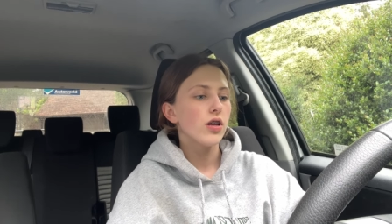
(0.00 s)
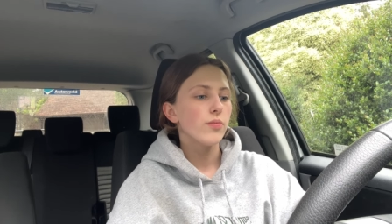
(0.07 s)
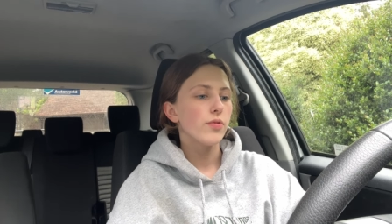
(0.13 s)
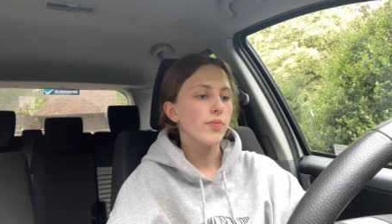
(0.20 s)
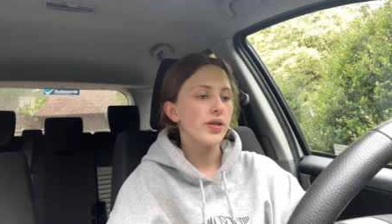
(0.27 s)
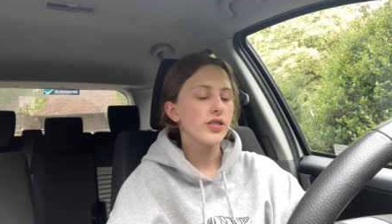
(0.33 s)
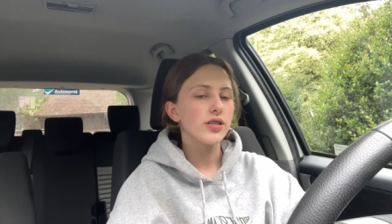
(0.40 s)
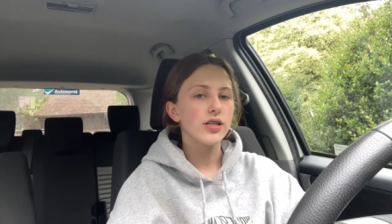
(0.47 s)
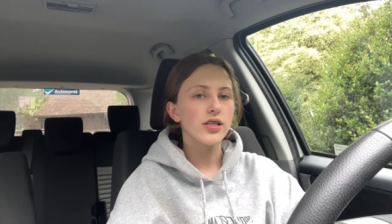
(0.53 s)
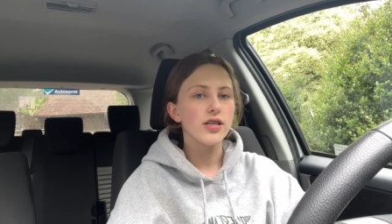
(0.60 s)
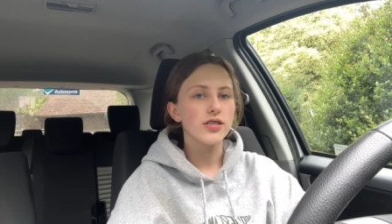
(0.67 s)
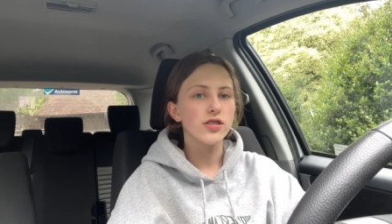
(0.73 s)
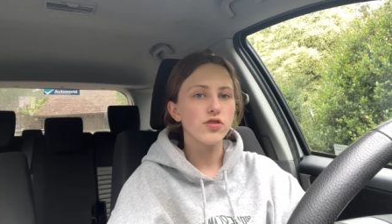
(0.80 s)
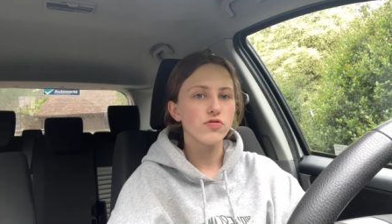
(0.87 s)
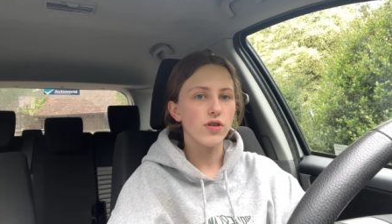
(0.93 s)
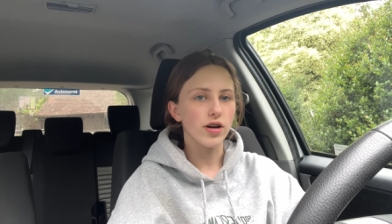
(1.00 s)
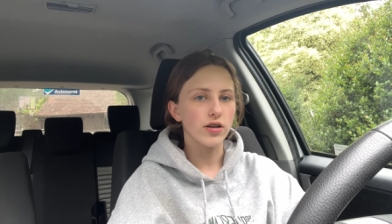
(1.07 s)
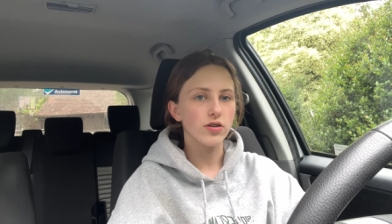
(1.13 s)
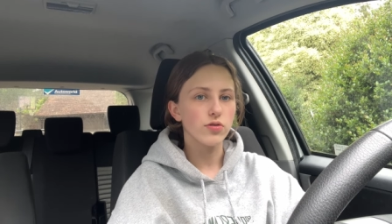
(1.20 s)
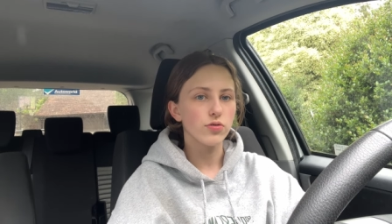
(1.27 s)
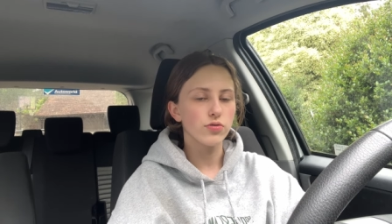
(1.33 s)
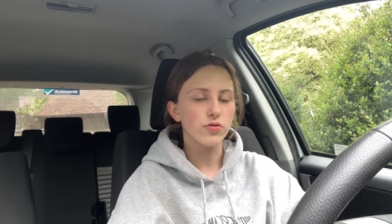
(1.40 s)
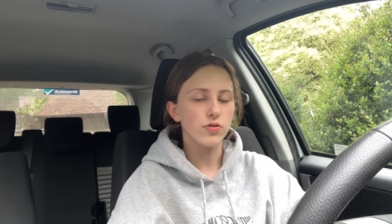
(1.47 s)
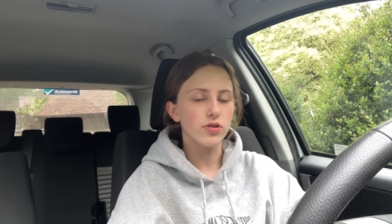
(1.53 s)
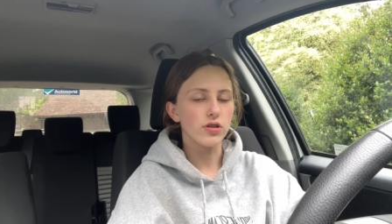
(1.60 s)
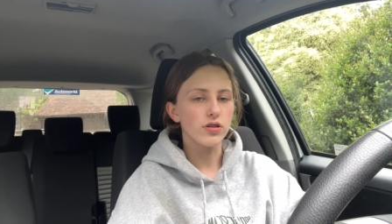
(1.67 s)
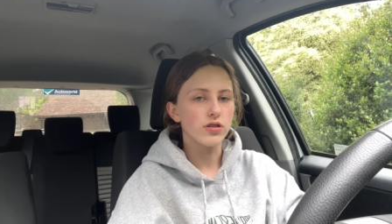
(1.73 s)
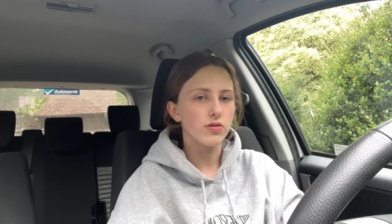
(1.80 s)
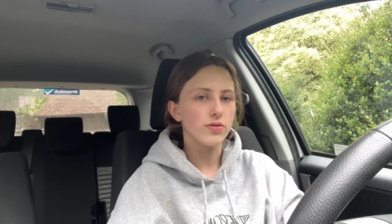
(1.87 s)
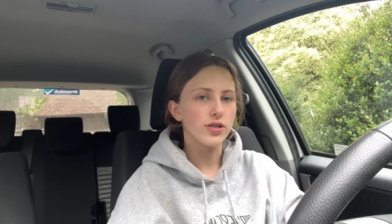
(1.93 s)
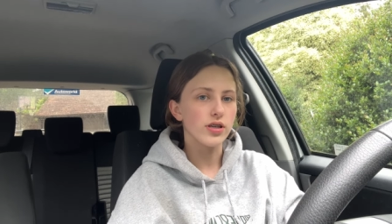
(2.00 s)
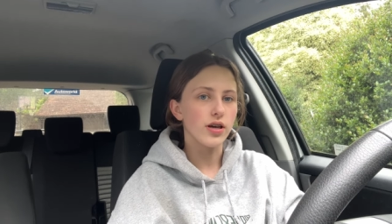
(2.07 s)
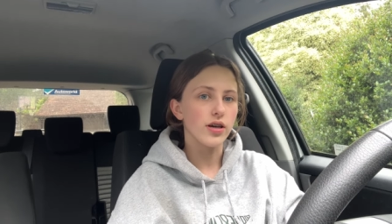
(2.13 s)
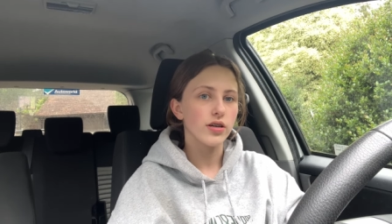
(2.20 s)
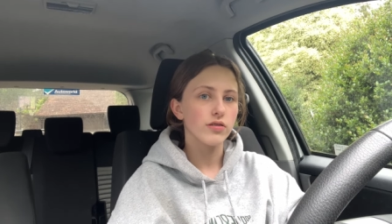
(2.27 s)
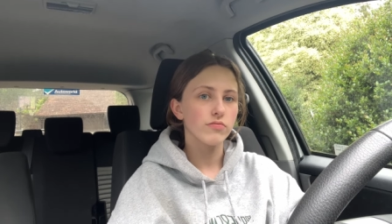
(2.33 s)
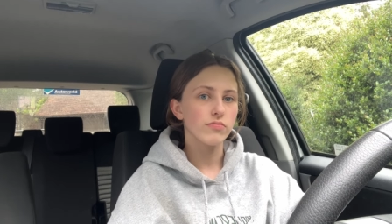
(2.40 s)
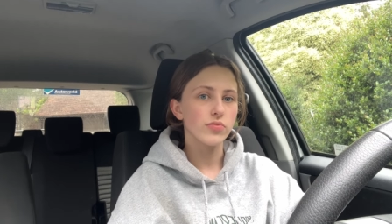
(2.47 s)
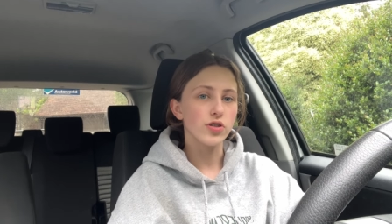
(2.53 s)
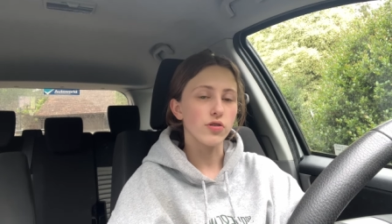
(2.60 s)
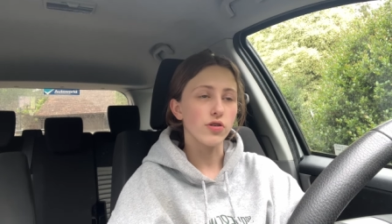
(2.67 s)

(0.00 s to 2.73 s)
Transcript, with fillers: But basically there's this dragon called Toothless who is like so